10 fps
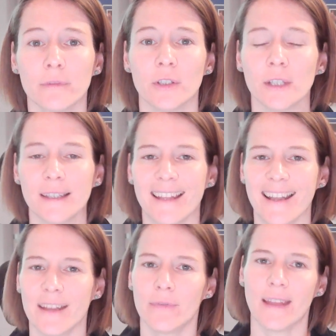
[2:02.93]
confident
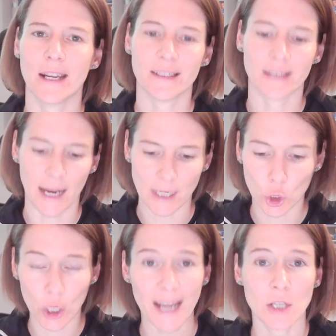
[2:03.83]
that if there is a
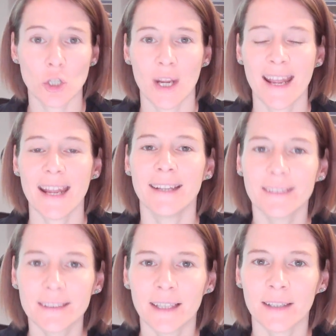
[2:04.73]
change
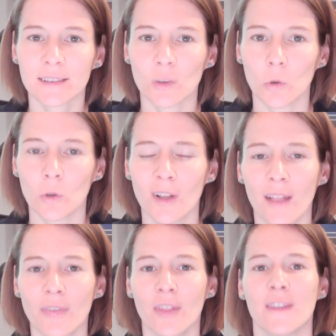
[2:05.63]
in the test score
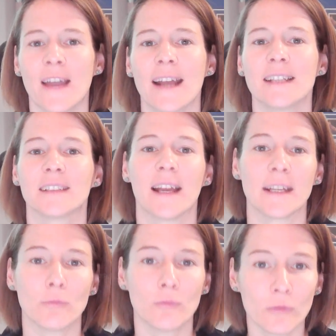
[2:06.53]
that that is
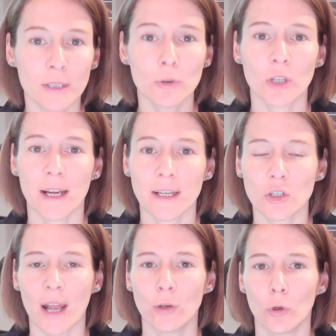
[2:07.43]
a real
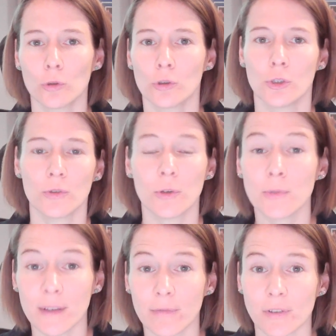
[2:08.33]
change and not due
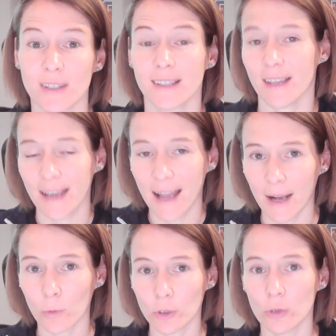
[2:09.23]
to differences in
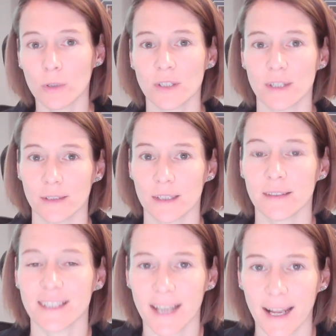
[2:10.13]
how you
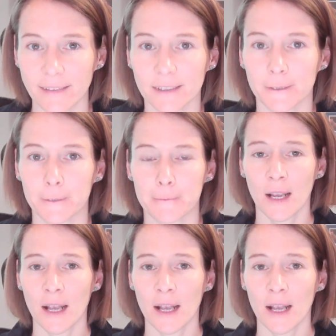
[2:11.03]
conducted the test.